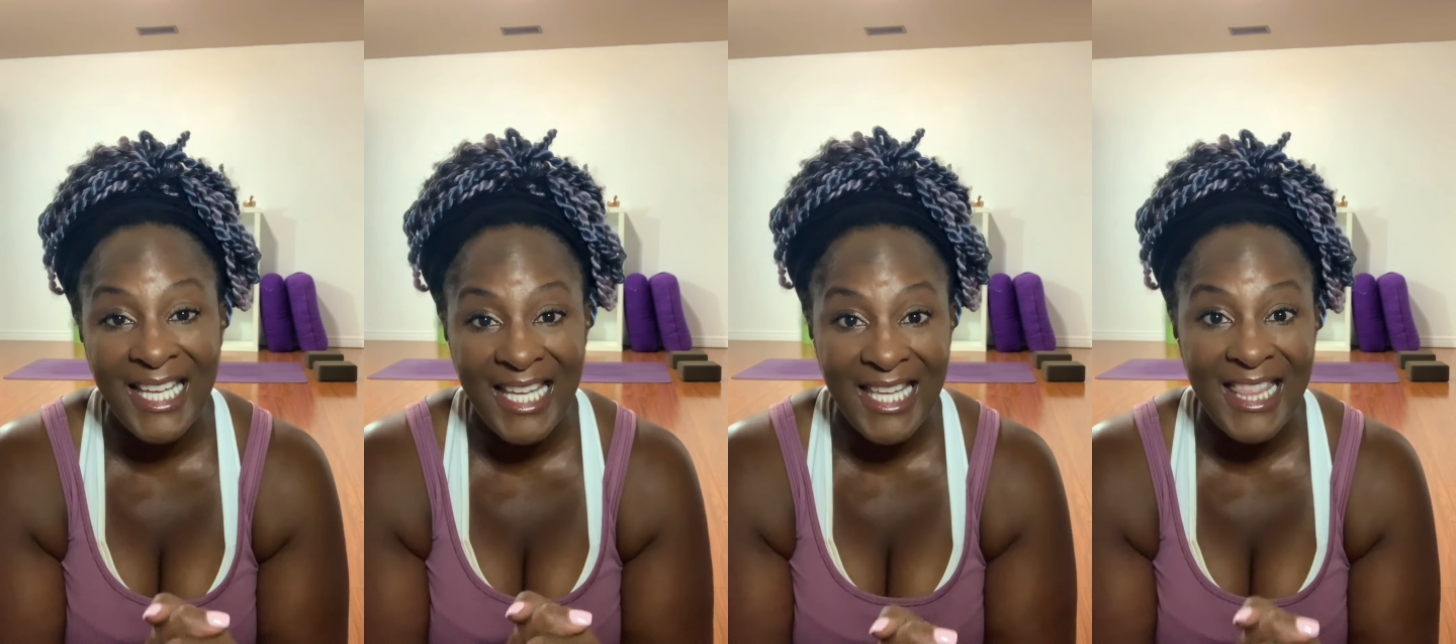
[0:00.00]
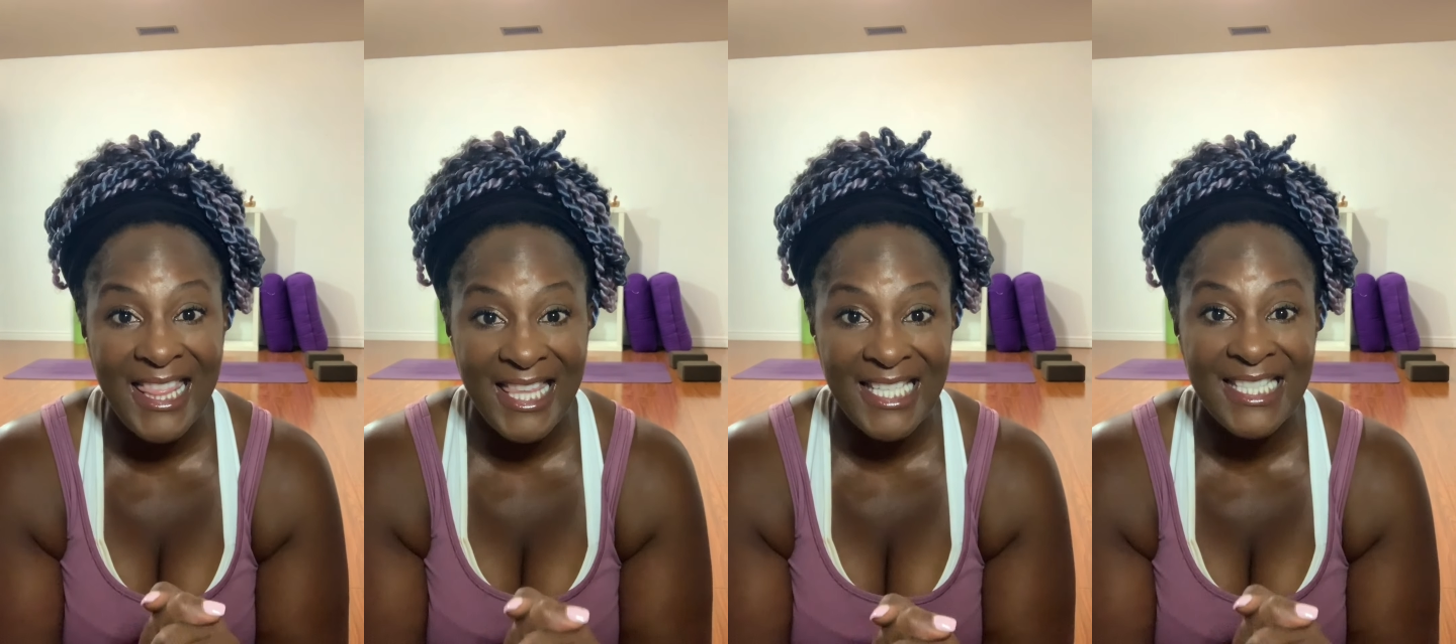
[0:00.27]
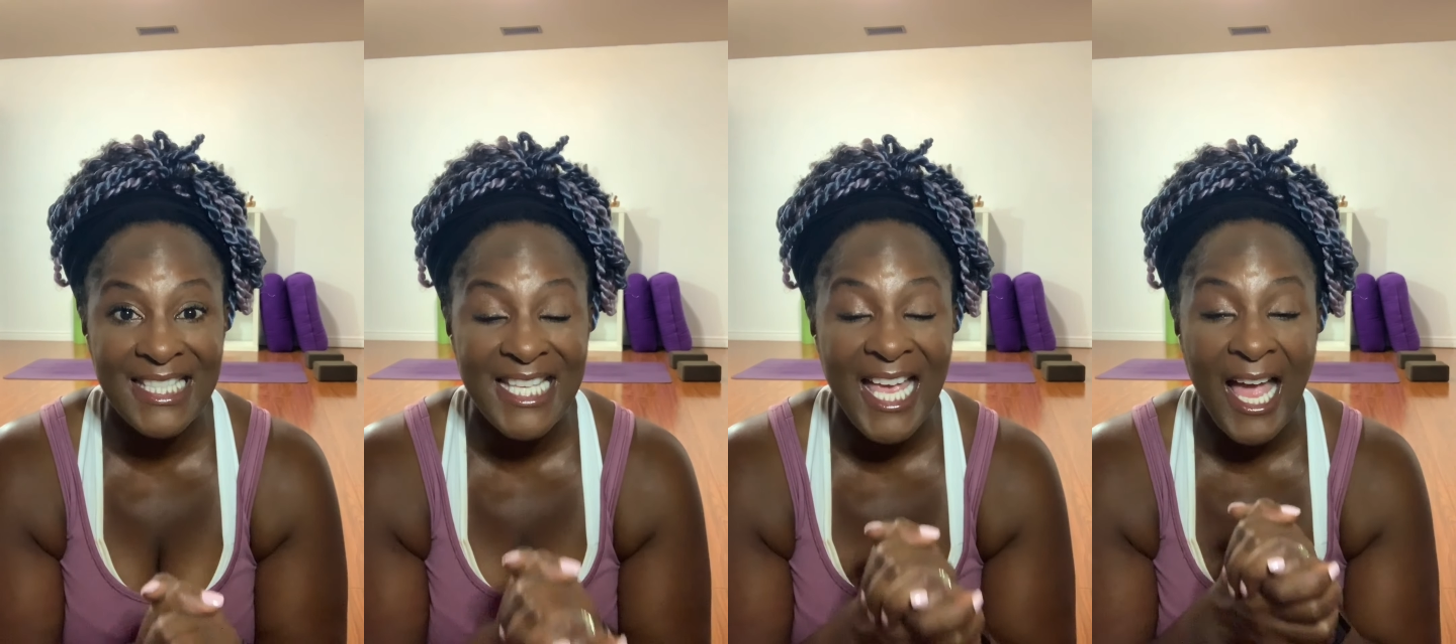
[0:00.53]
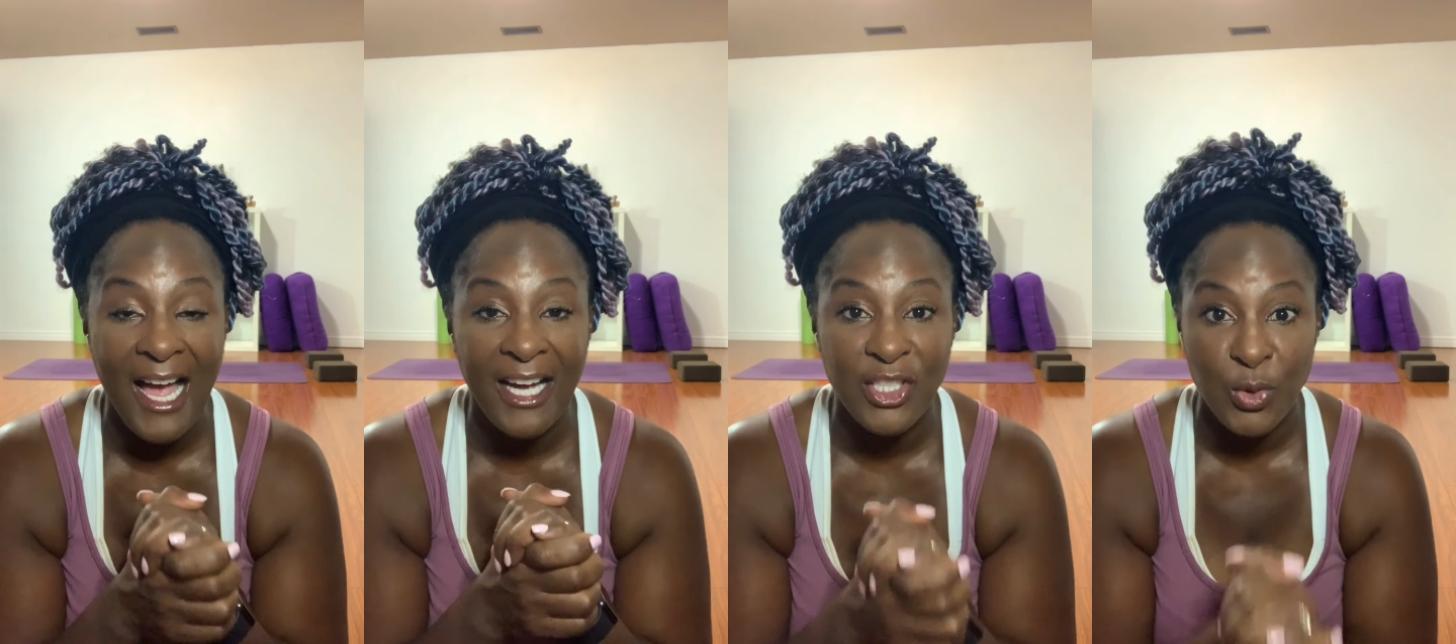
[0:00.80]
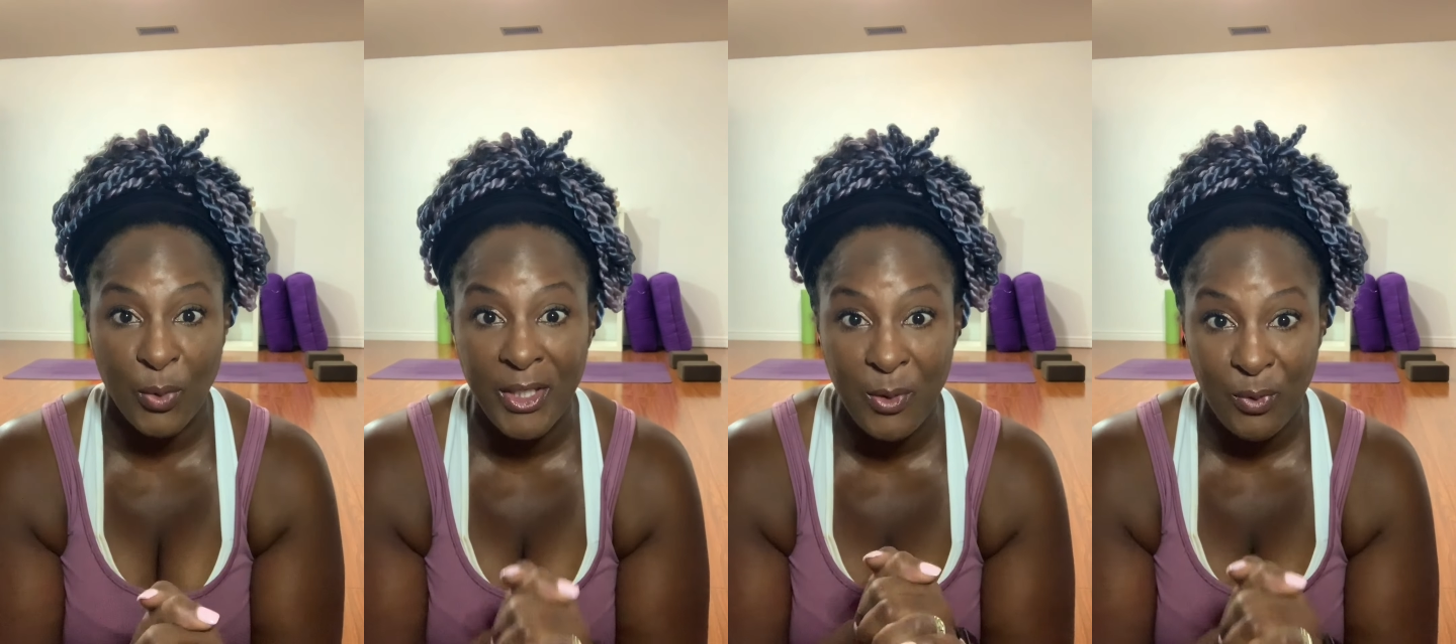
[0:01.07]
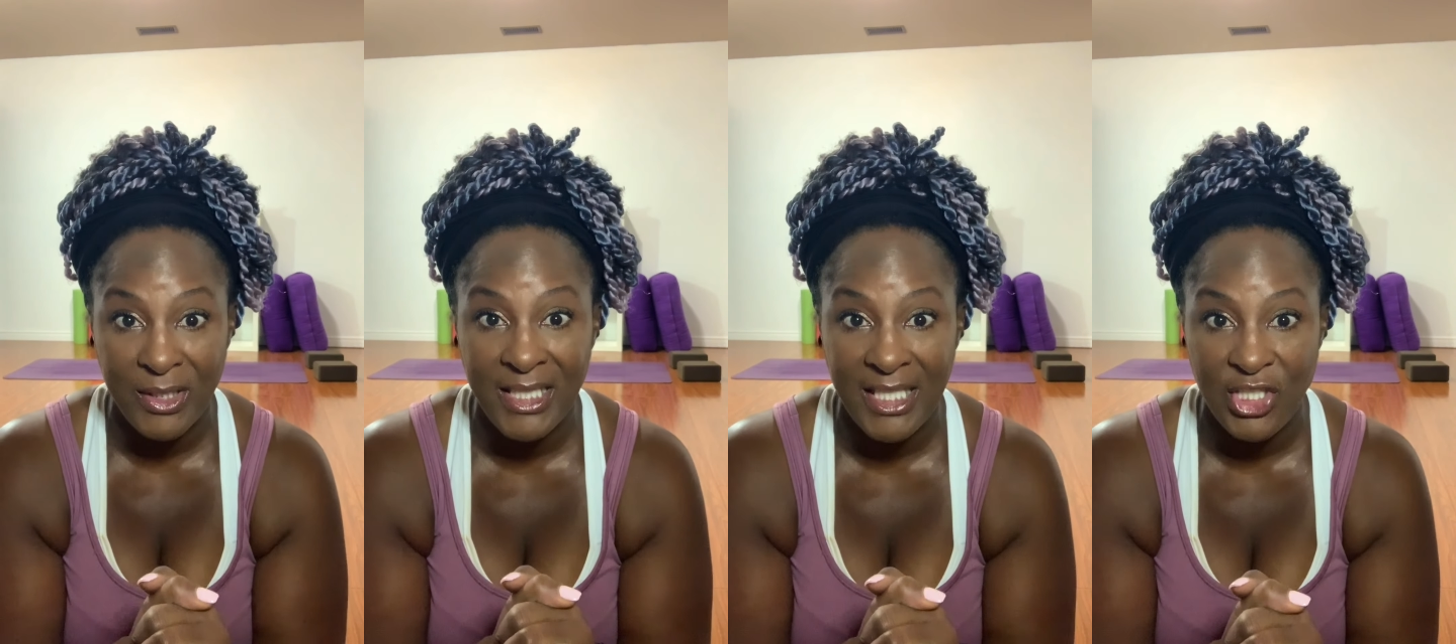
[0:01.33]
in this uh,
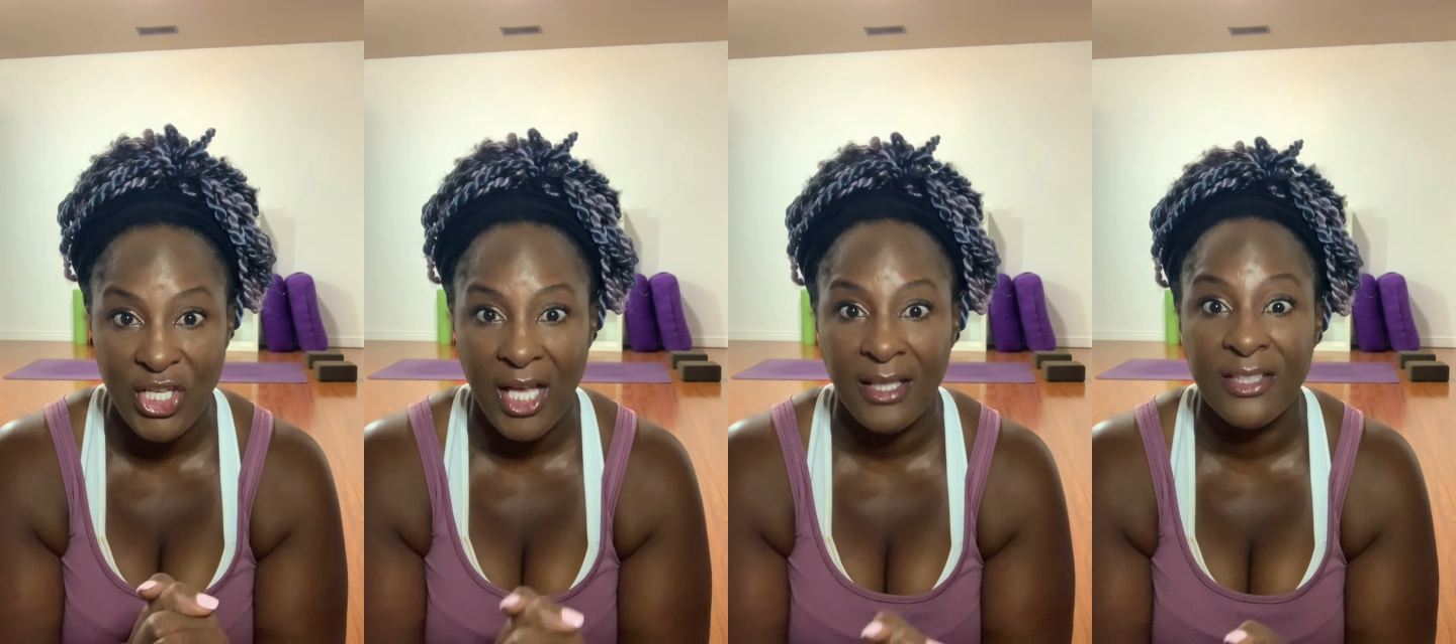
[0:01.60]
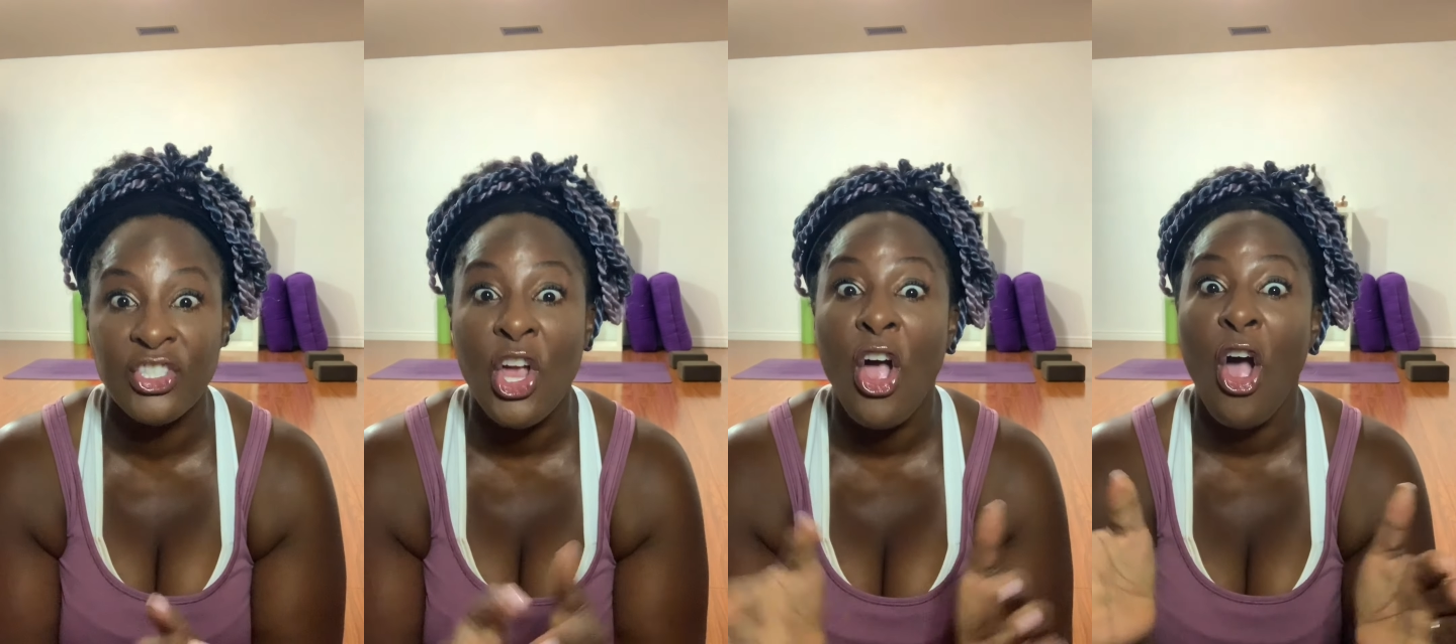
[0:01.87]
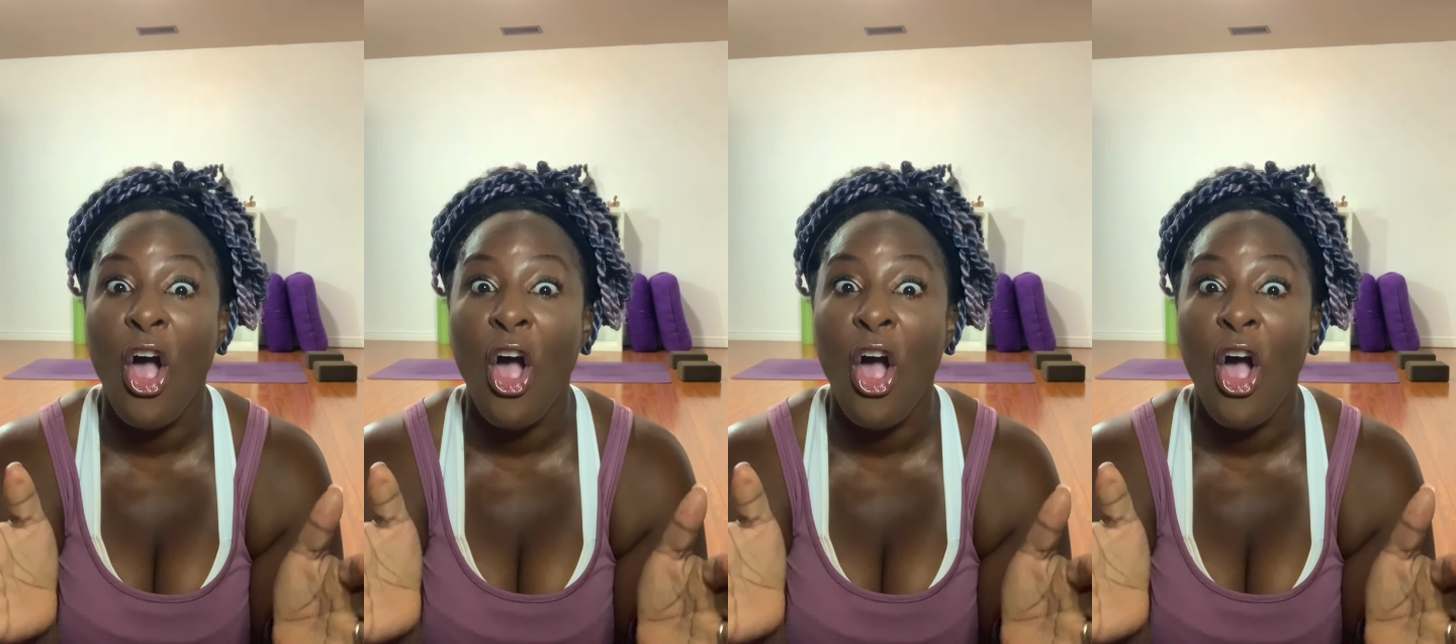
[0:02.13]
21 day challenge